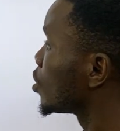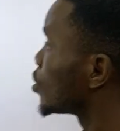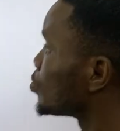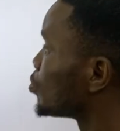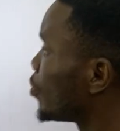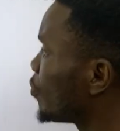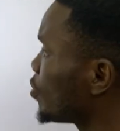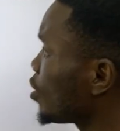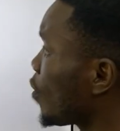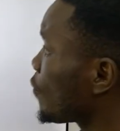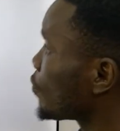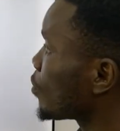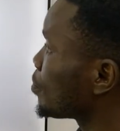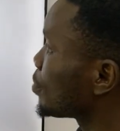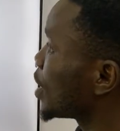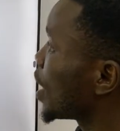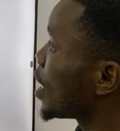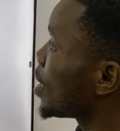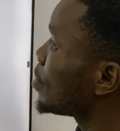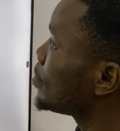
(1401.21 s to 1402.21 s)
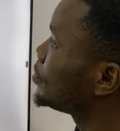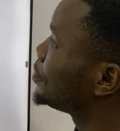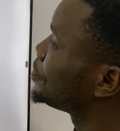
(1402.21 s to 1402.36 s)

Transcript: Moving on from there,